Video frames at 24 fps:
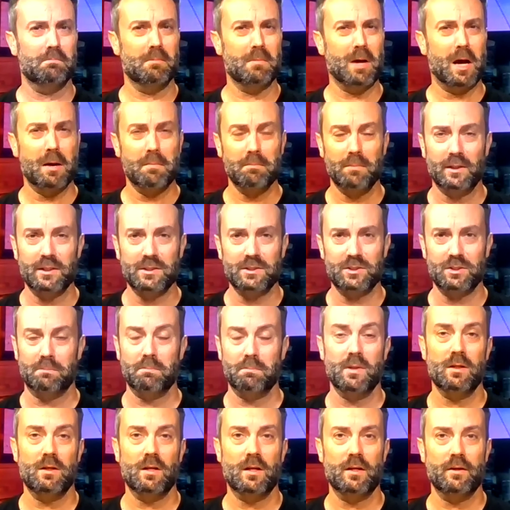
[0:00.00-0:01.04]
humbly
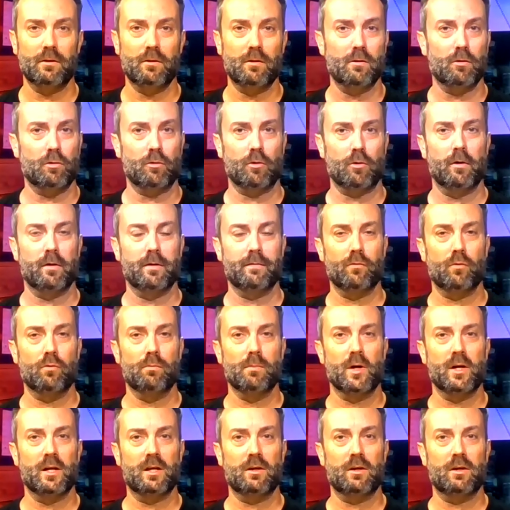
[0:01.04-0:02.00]
submit under the authority of Almighty